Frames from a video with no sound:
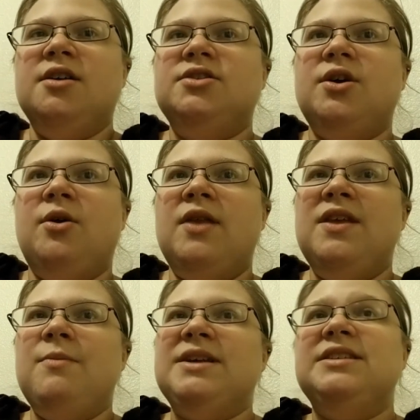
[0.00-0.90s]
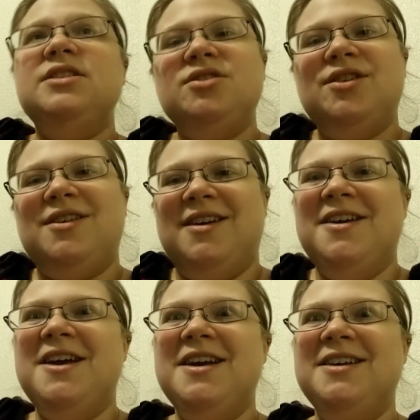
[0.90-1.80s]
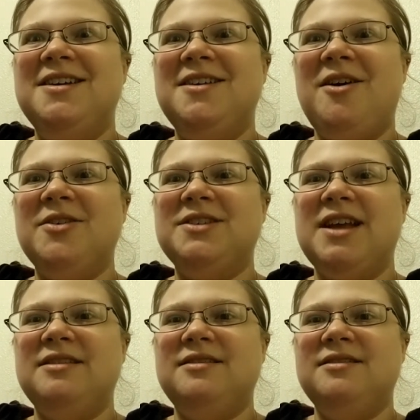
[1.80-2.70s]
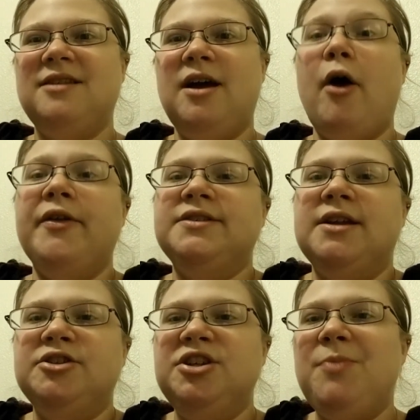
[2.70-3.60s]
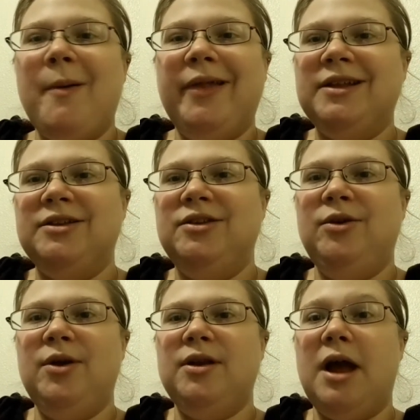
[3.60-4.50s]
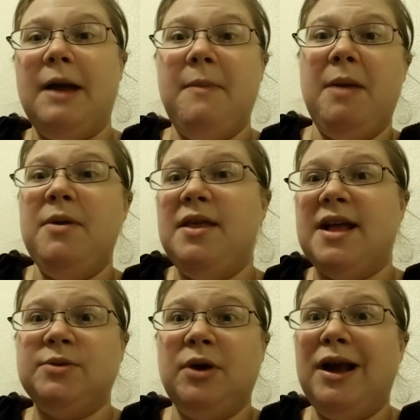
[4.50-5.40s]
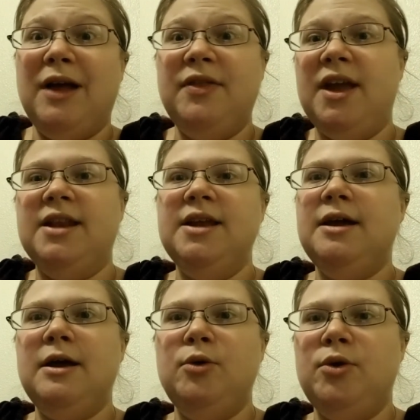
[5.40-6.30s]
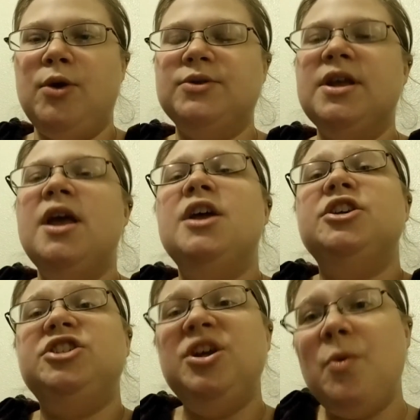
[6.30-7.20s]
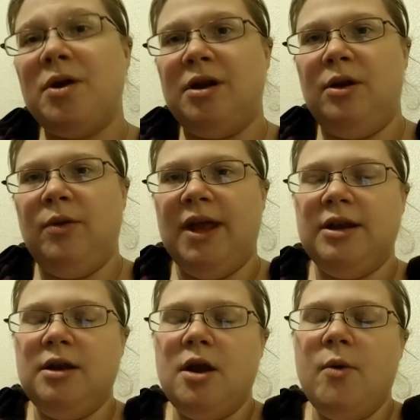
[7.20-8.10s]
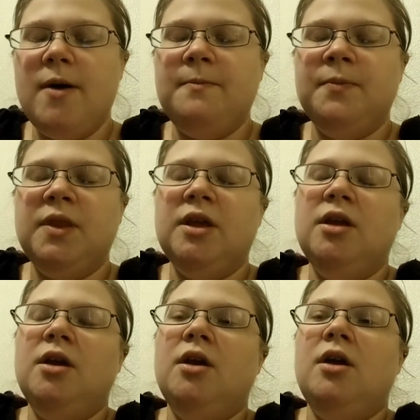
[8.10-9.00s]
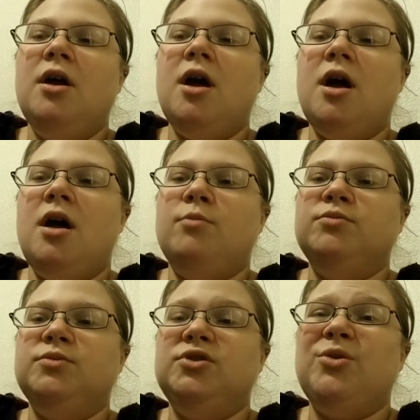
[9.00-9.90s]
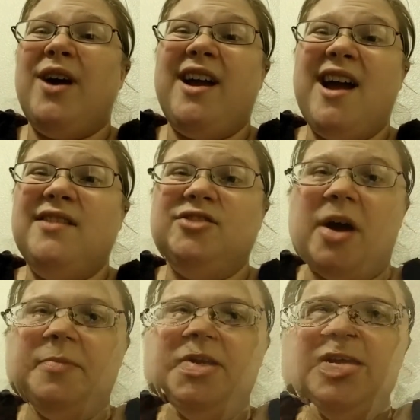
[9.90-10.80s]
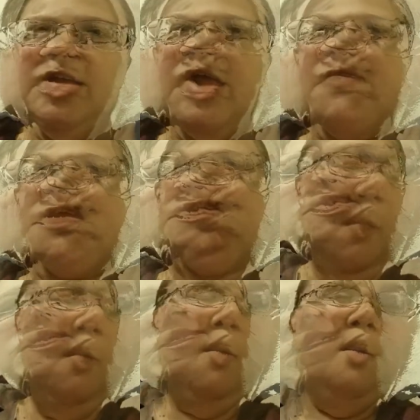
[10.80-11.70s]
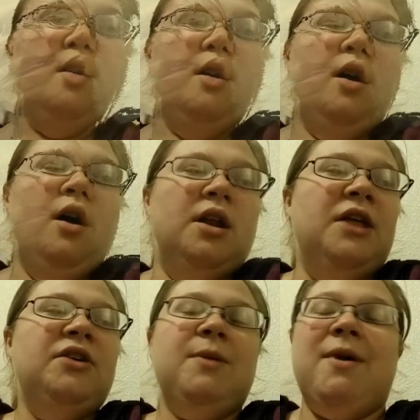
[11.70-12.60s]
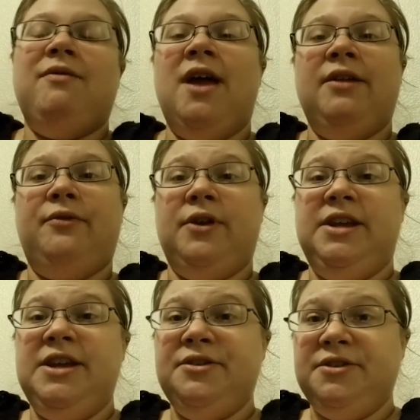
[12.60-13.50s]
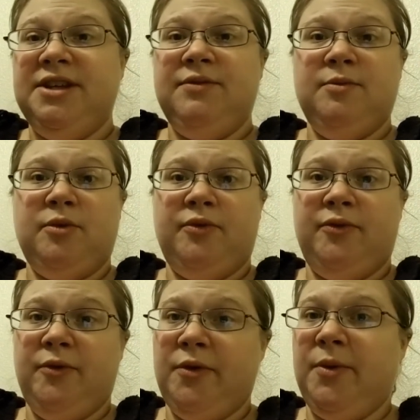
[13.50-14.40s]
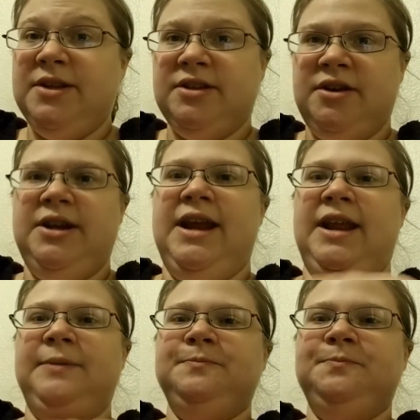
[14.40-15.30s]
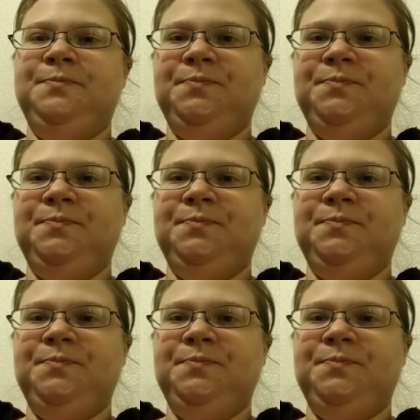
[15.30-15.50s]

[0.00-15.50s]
So, and then my sister, not all of a sudden, she probably liked it too, and maybe that's where I got the idea, who knows. She wanted to do Landon Noah. So I kind of dropped it, and then another name I've liked for years, even before we started dating,